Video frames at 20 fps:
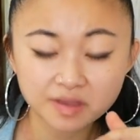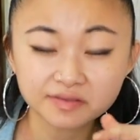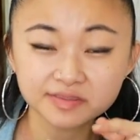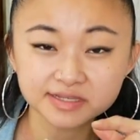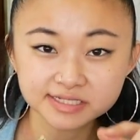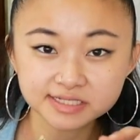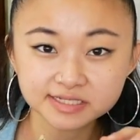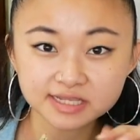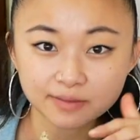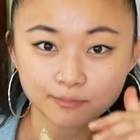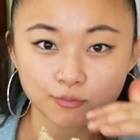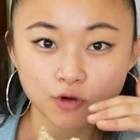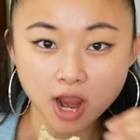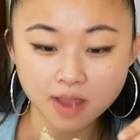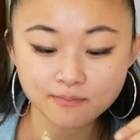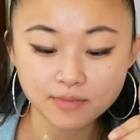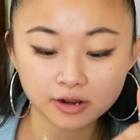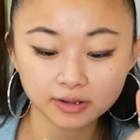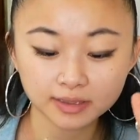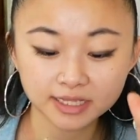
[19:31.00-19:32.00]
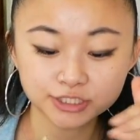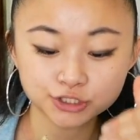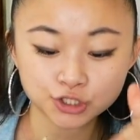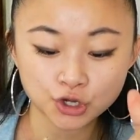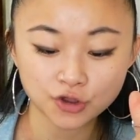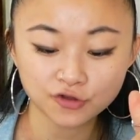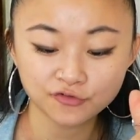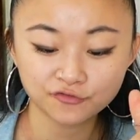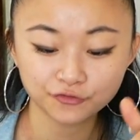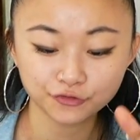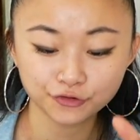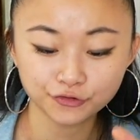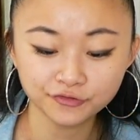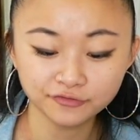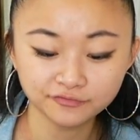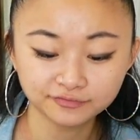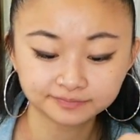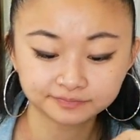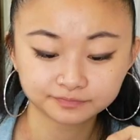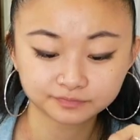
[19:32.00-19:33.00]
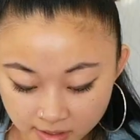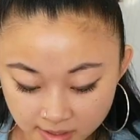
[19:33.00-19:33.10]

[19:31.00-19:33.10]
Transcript: This is like primarily tofu.